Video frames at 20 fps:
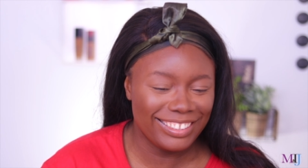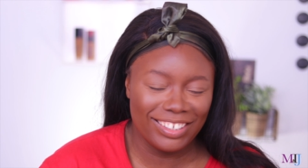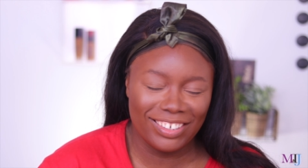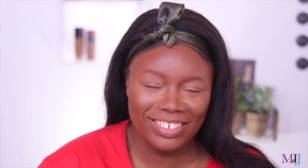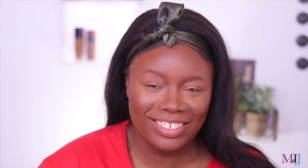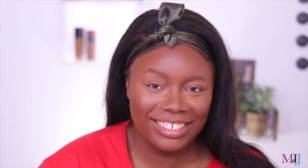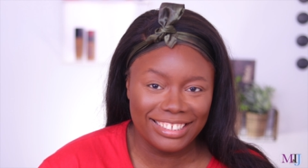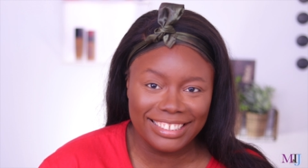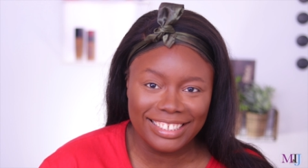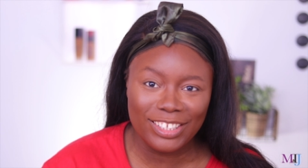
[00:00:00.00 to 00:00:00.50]

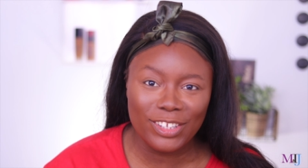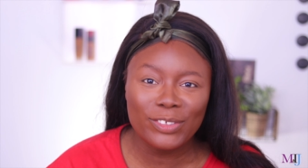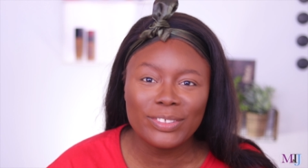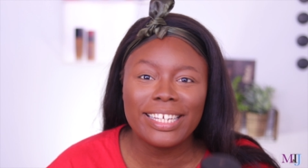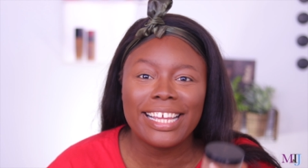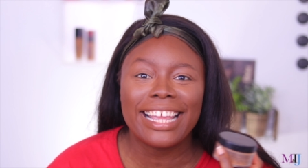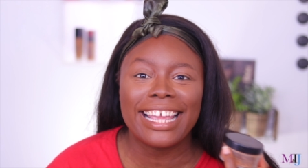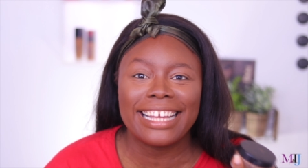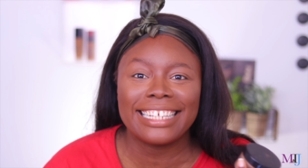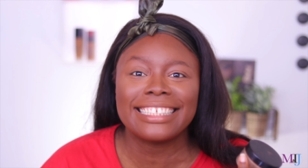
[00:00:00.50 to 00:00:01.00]
dogs don't
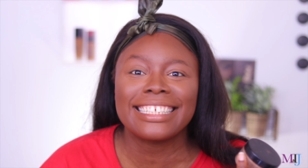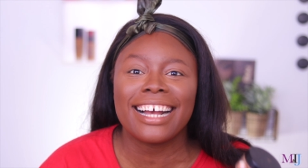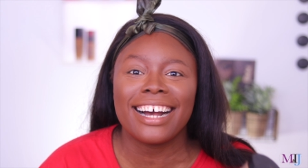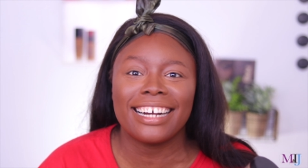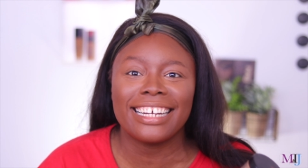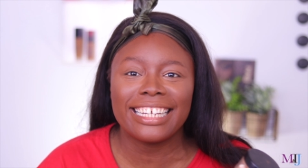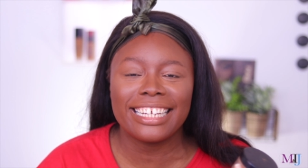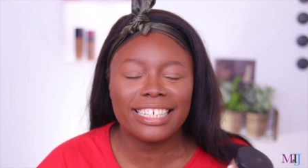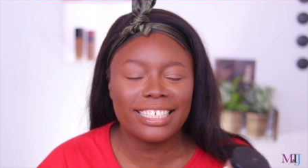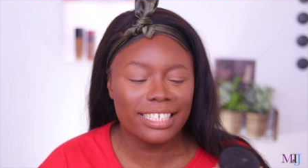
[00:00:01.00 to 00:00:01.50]
they get
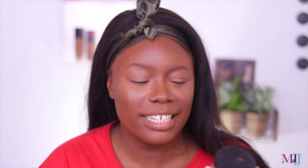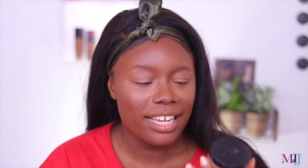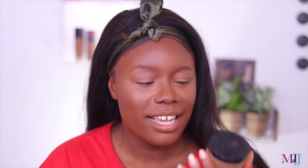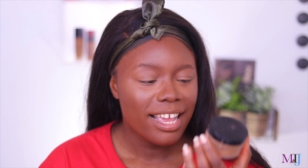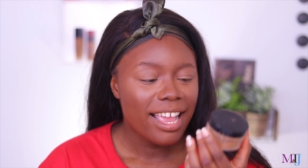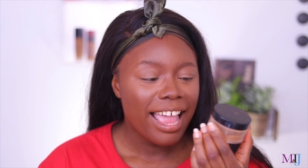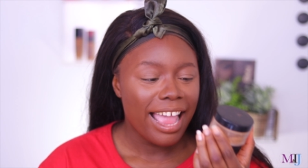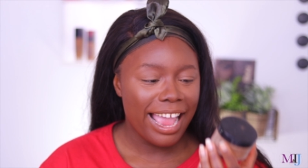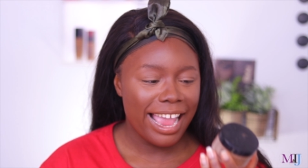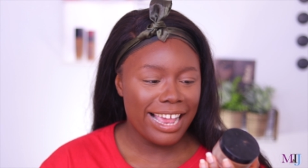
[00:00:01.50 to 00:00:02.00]
tired
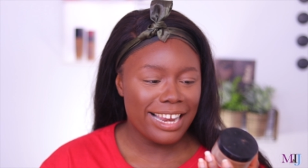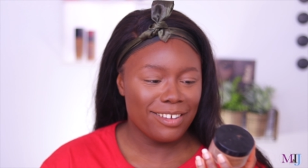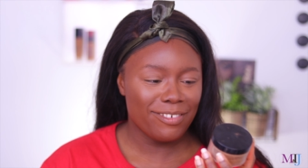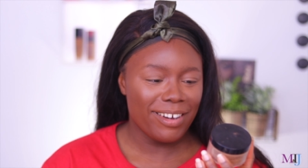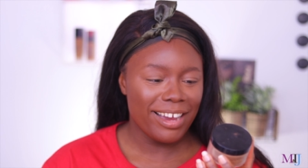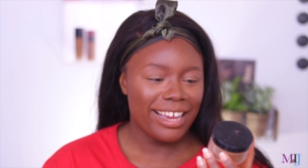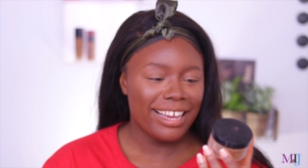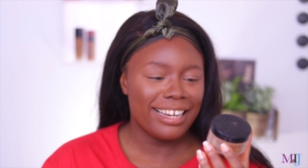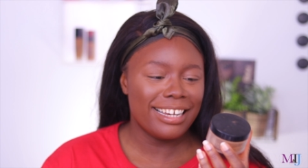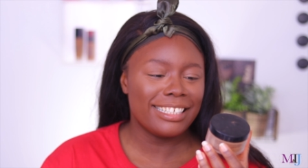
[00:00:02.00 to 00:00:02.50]
anyway